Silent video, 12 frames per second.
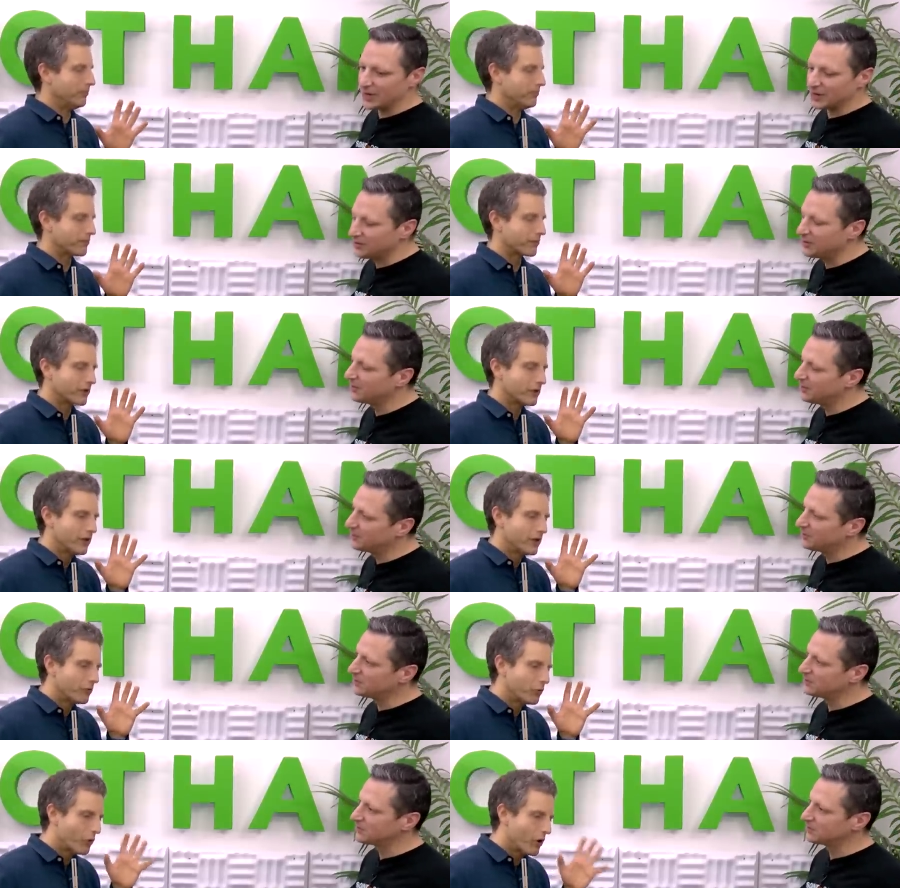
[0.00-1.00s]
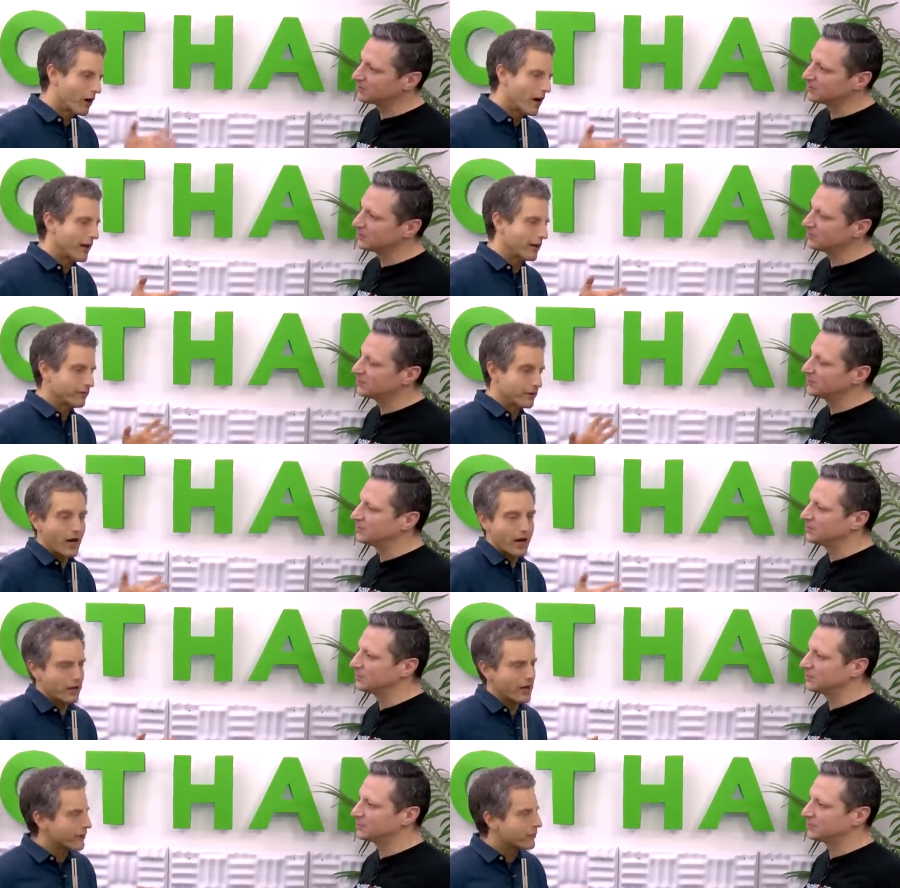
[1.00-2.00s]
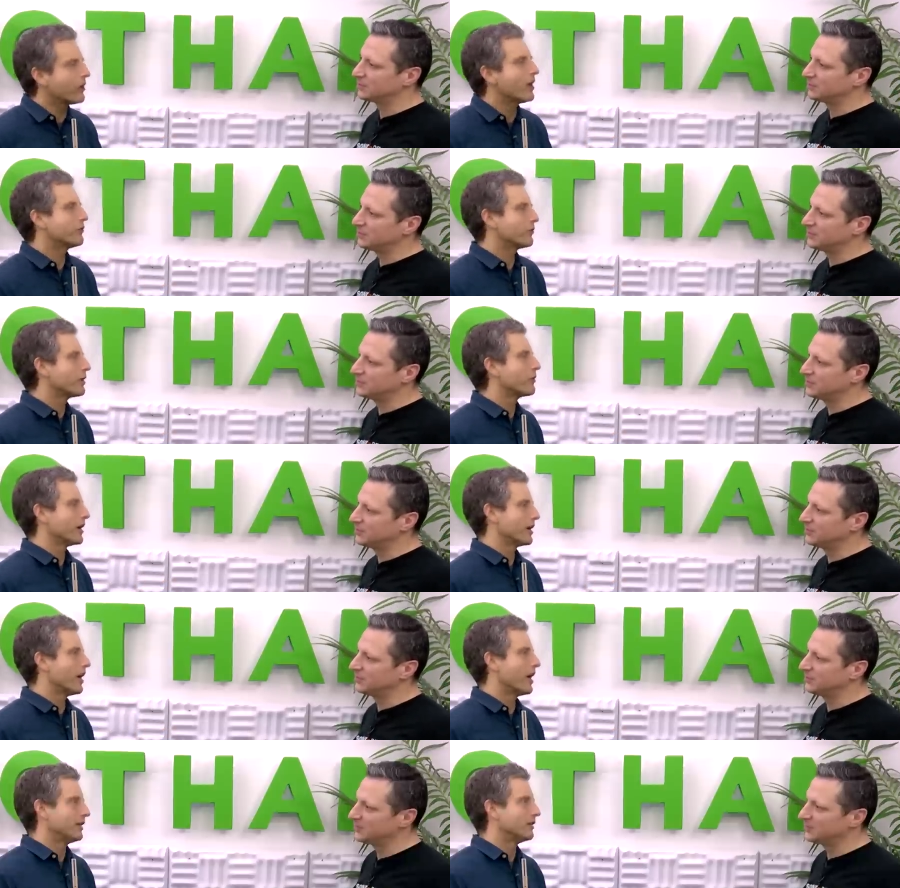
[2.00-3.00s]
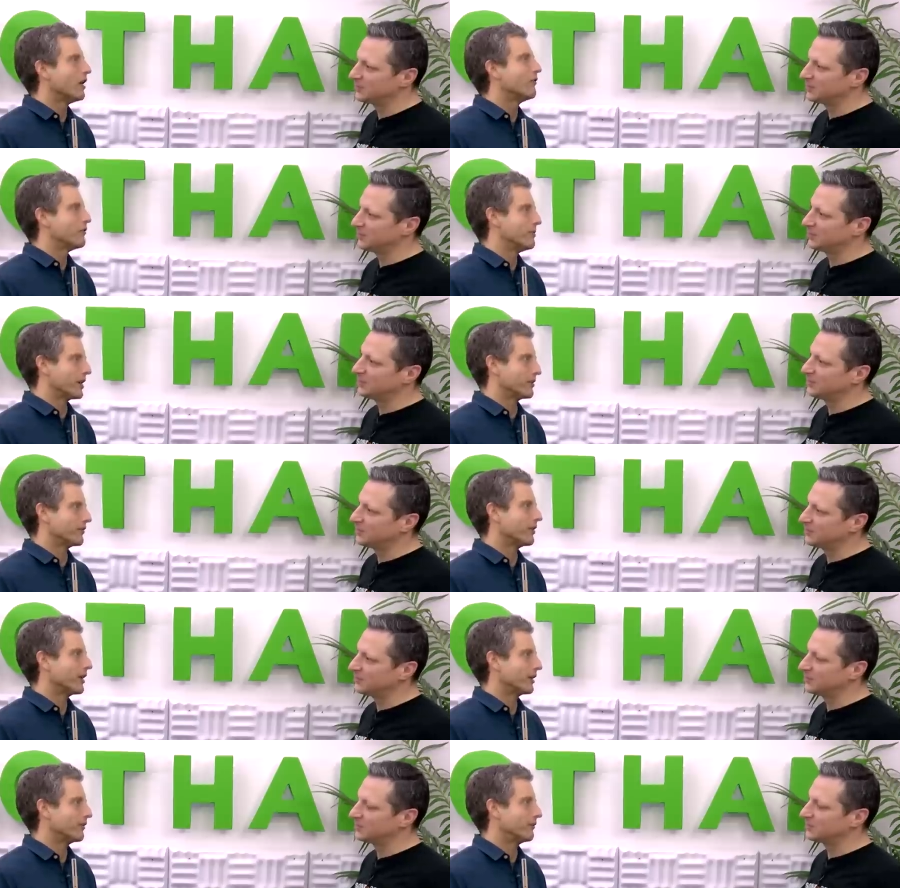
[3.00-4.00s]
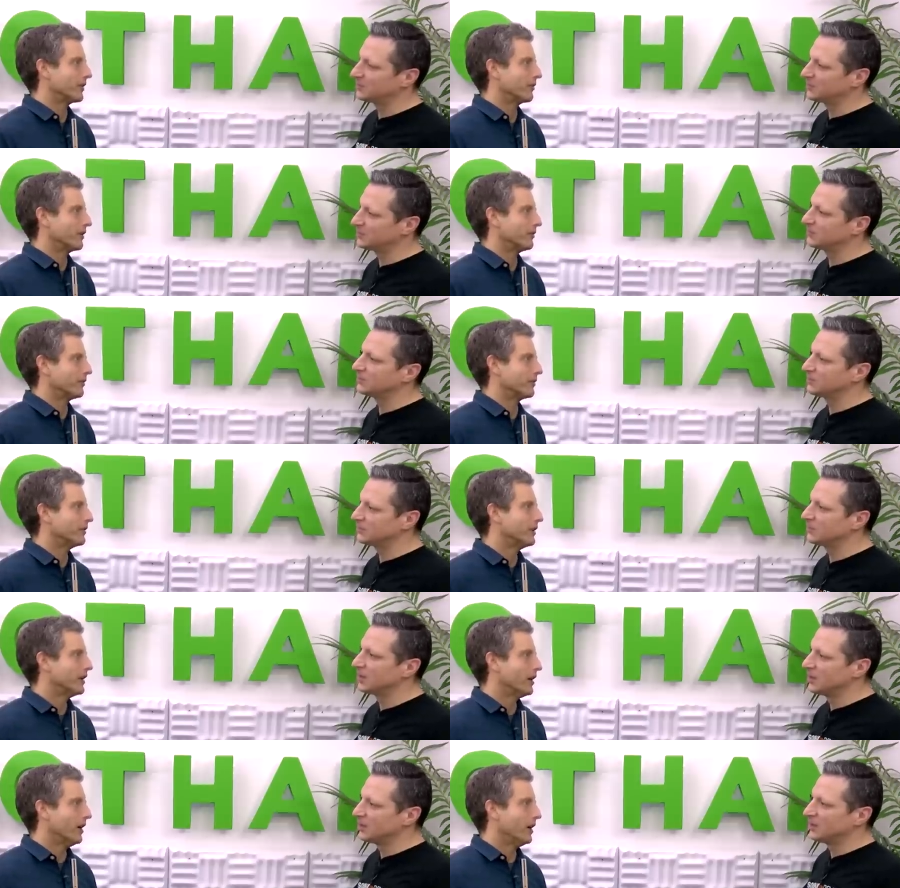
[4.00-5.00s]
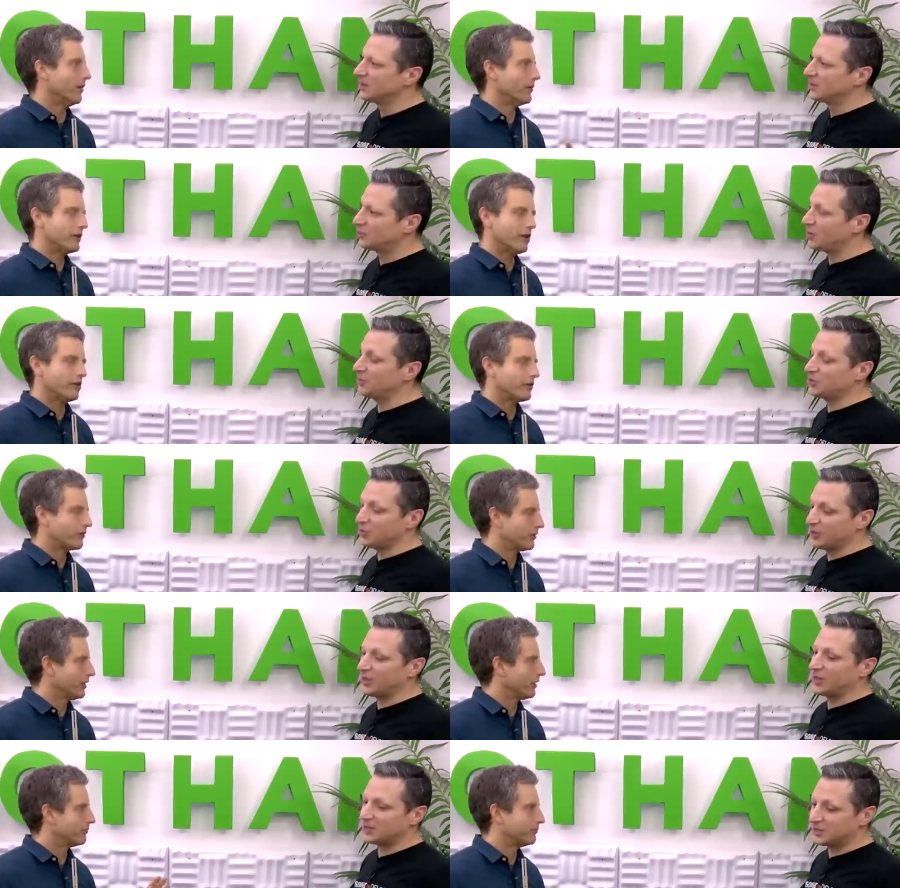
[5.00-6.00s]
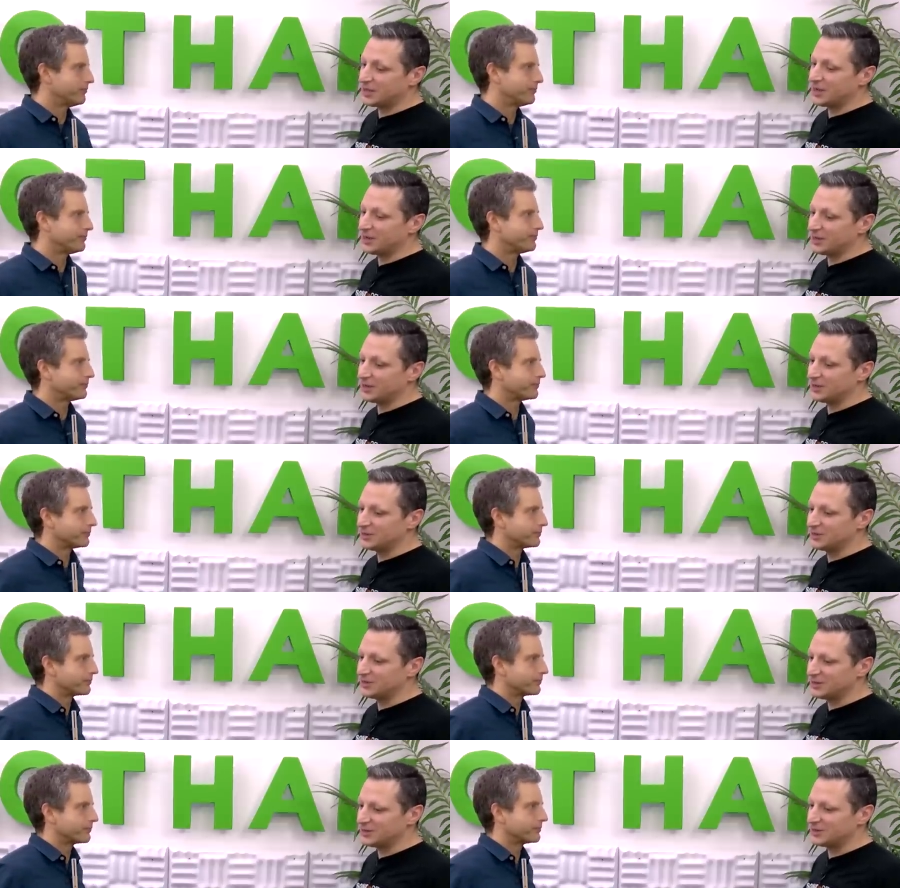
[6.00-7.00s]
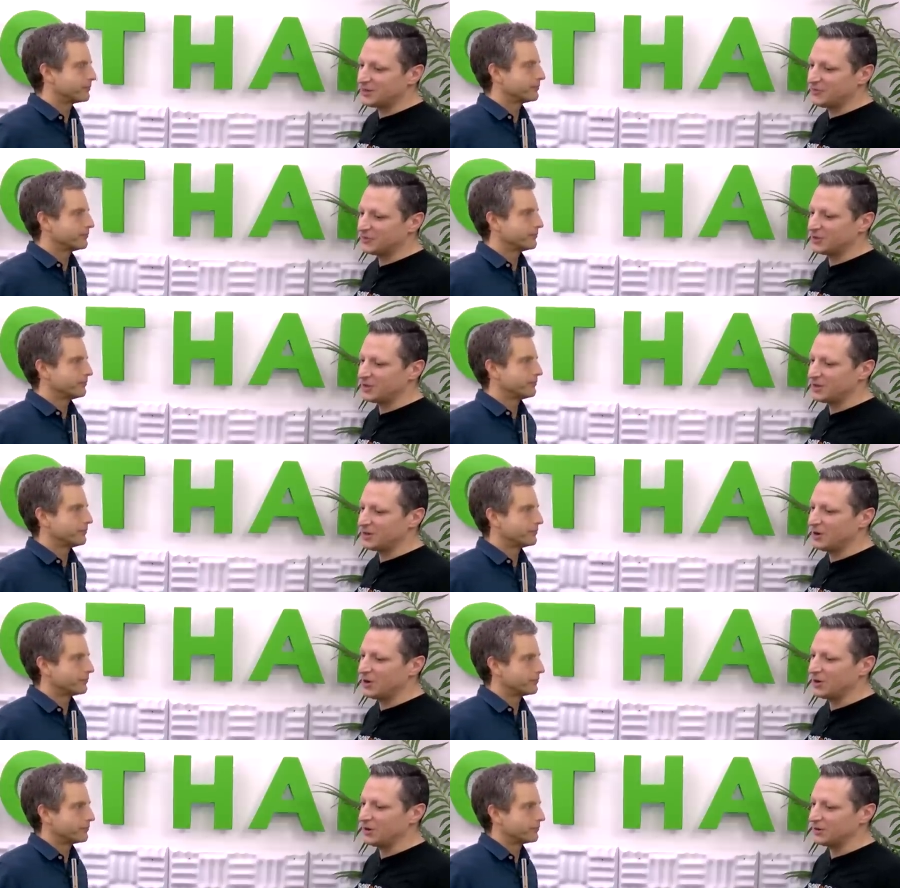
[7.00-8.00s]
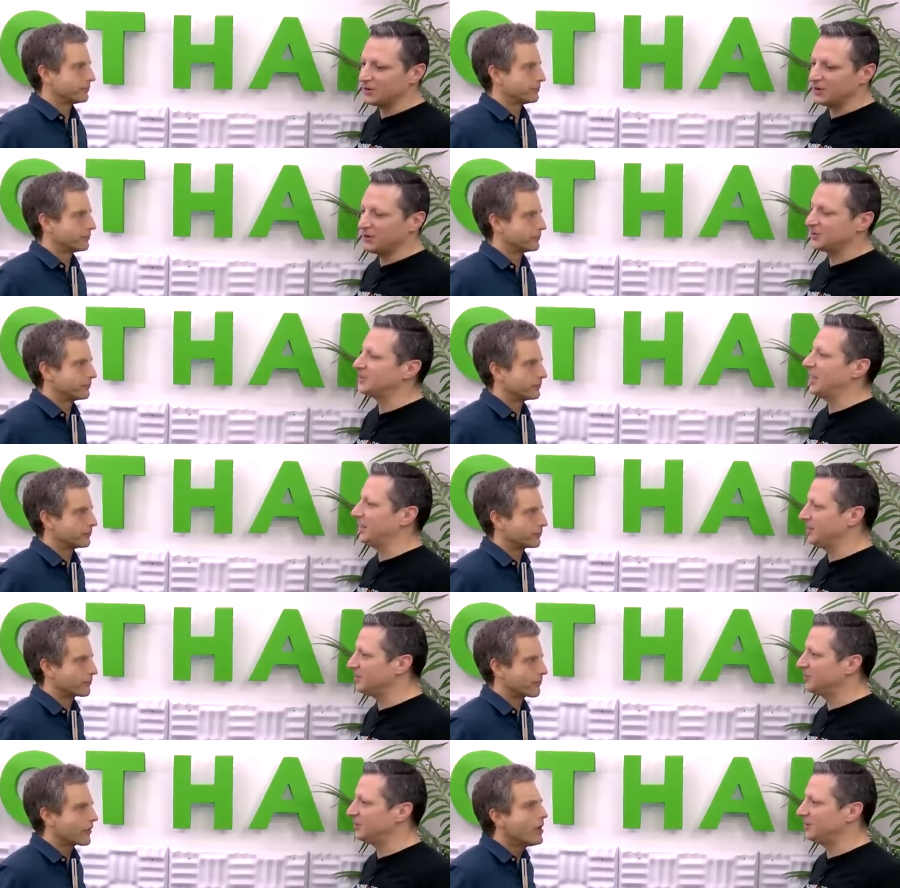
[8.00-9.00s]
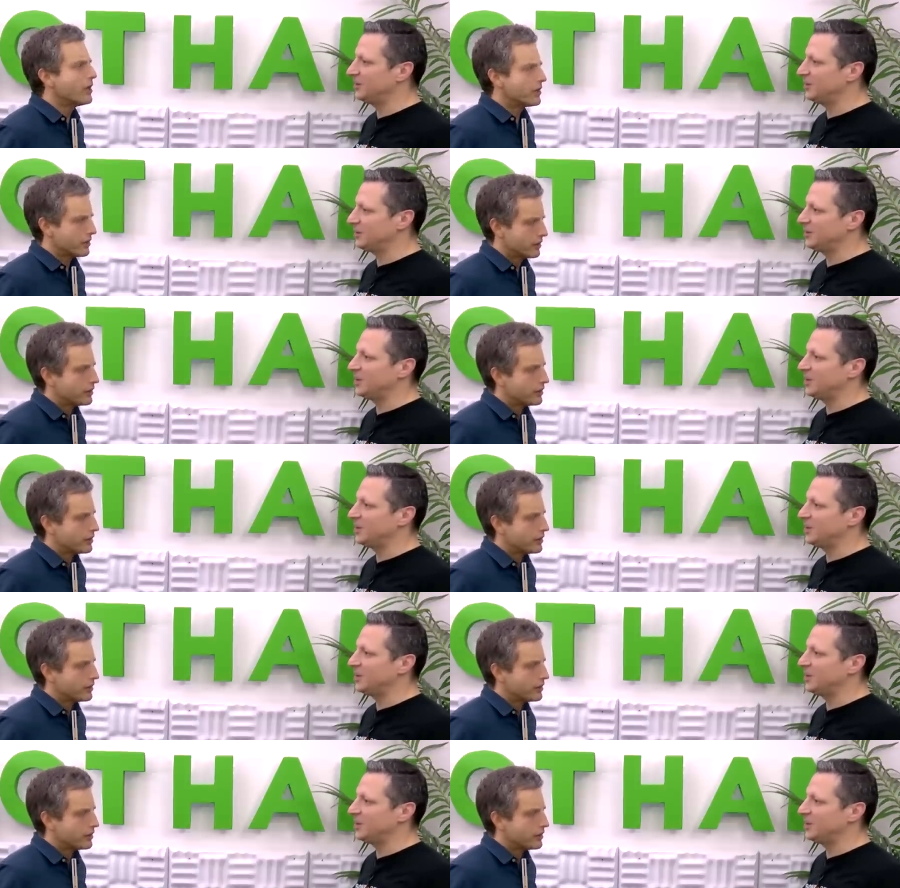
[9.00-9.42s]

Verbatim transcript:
Speaker 1: Correct. Whereas, yeah, and that's that's really what I, I love about this kind of configuration. Um, Troubleshooting
Speaker 2: on set is is definitely an art and a science, and and